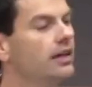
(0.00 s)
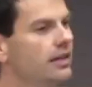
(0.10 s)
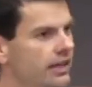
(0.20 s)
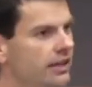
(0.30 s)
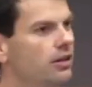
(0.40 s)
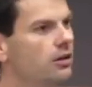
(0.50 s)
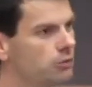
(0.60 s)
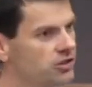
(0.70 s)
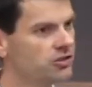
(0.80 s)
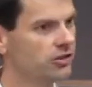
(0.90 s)
in
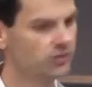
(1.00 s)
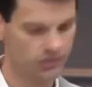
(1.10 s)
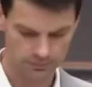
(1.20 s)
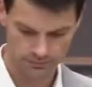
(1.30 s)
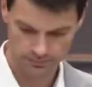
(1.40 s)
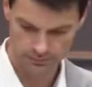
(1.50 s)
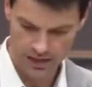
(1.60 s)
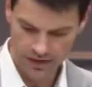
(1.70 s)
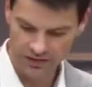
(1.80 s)
Christians. The